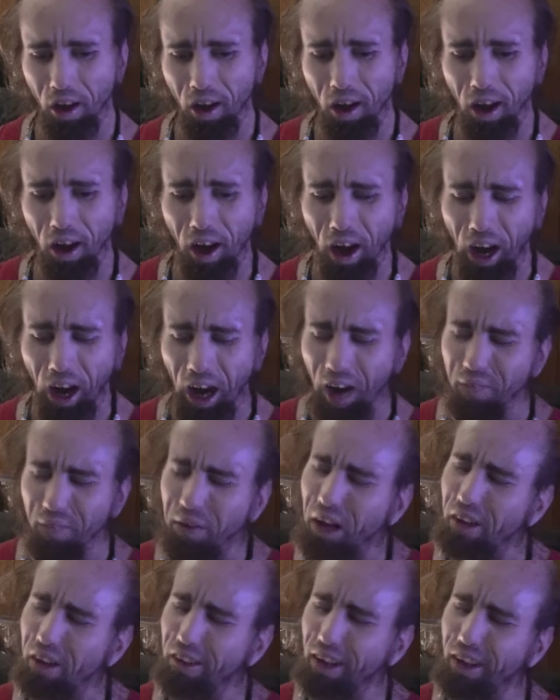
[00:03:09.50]
How
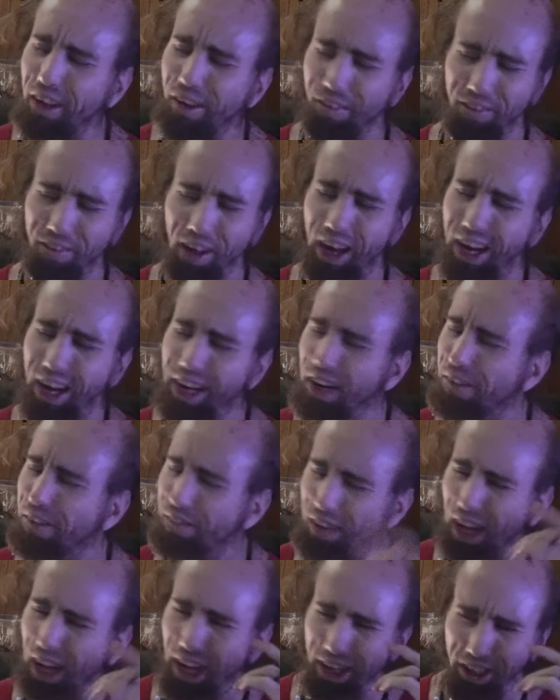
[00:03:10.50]
about this? Here's an
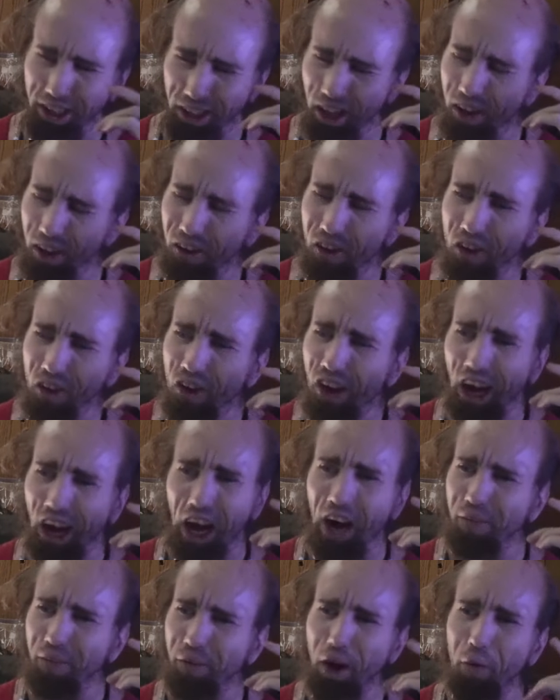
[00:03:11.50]
idea.
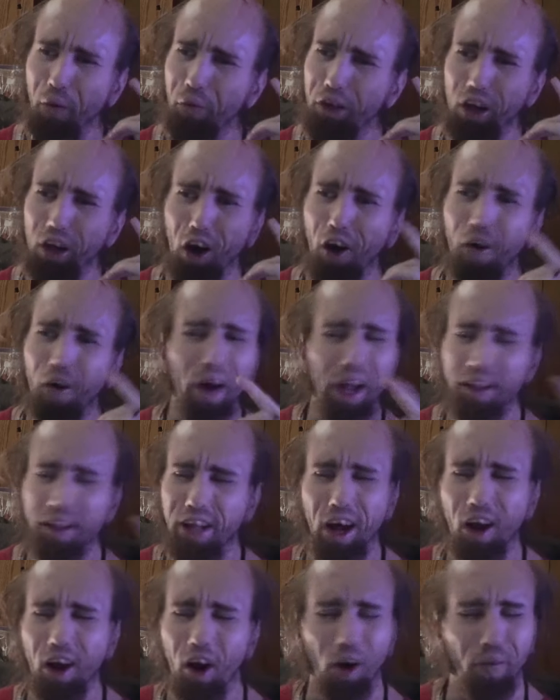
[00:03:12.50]
How about we all lay
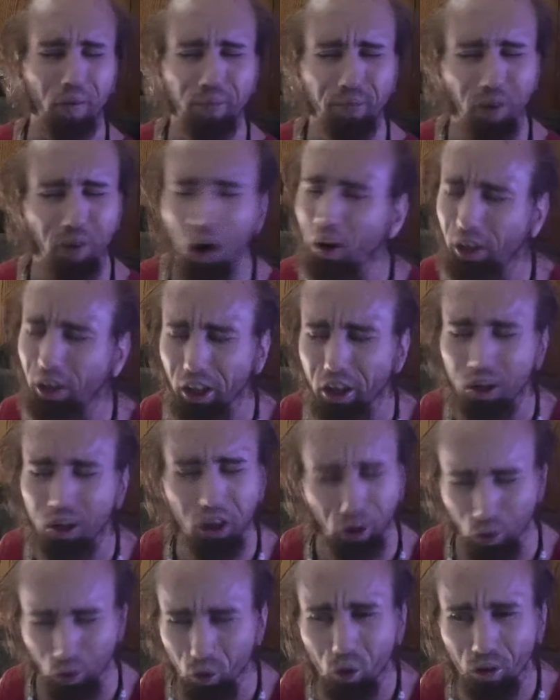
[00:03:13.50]
down our fucking
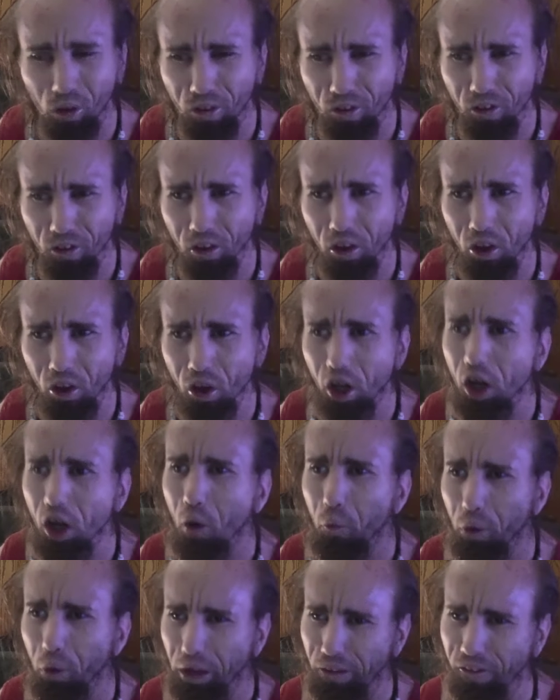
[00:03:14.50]
nukes,
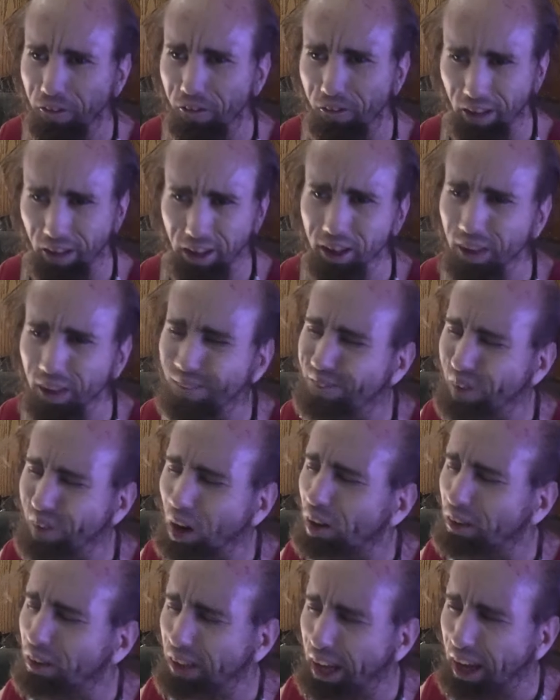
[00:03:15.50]
we sit the
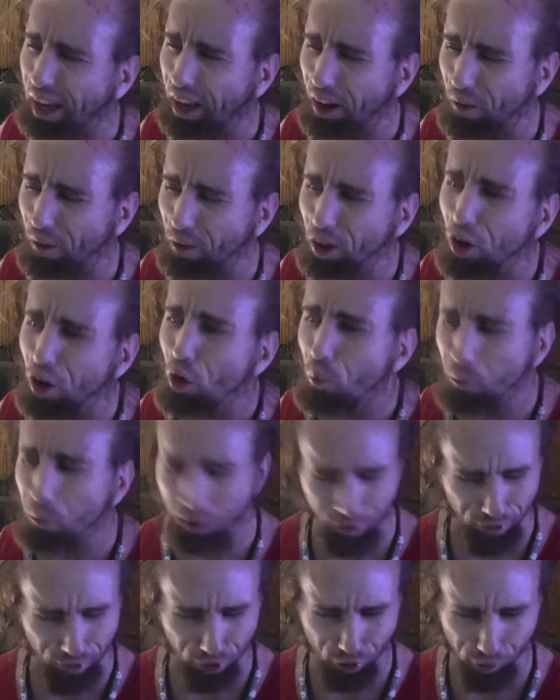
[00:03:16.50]
fuck down, we
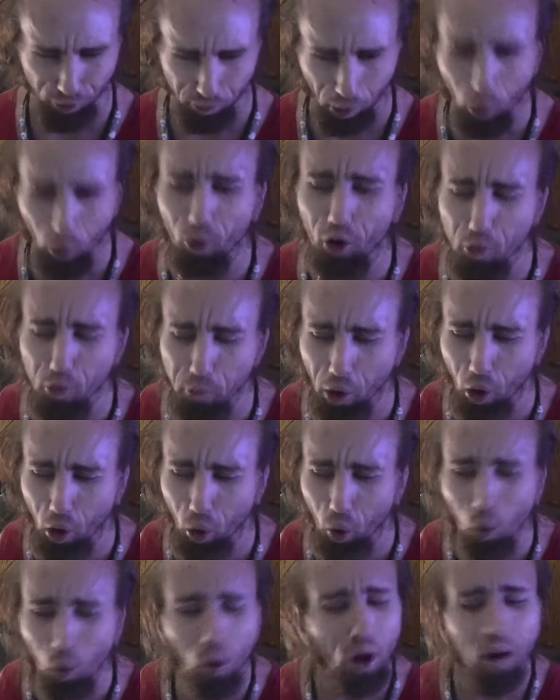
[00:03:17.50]
smoke a
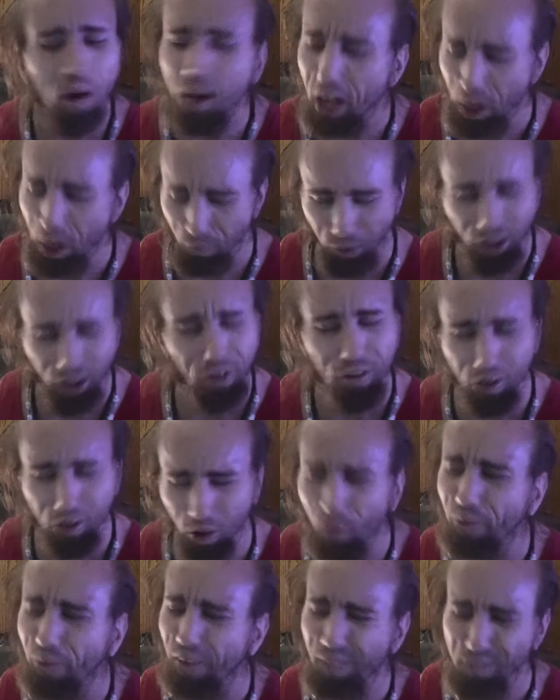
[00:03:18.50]
bowl, and we
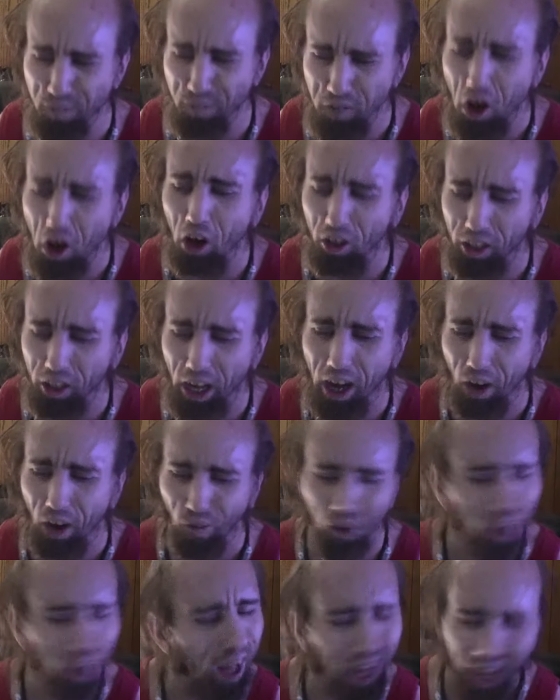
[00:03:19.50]
chill the fuck out?
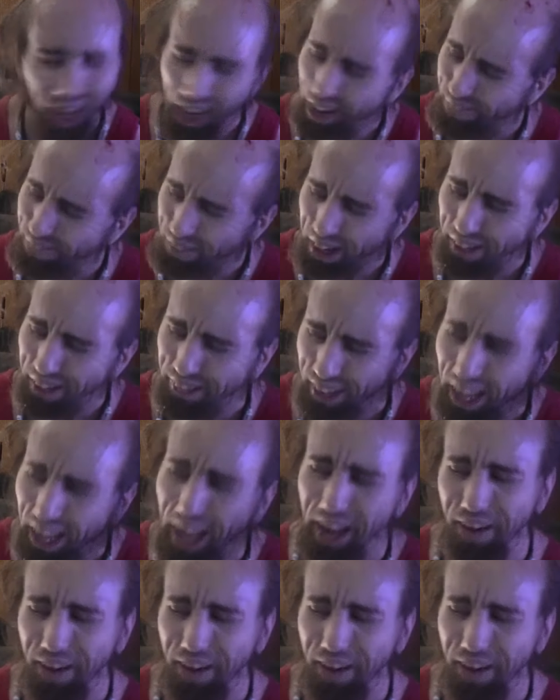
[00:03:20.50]
How about that?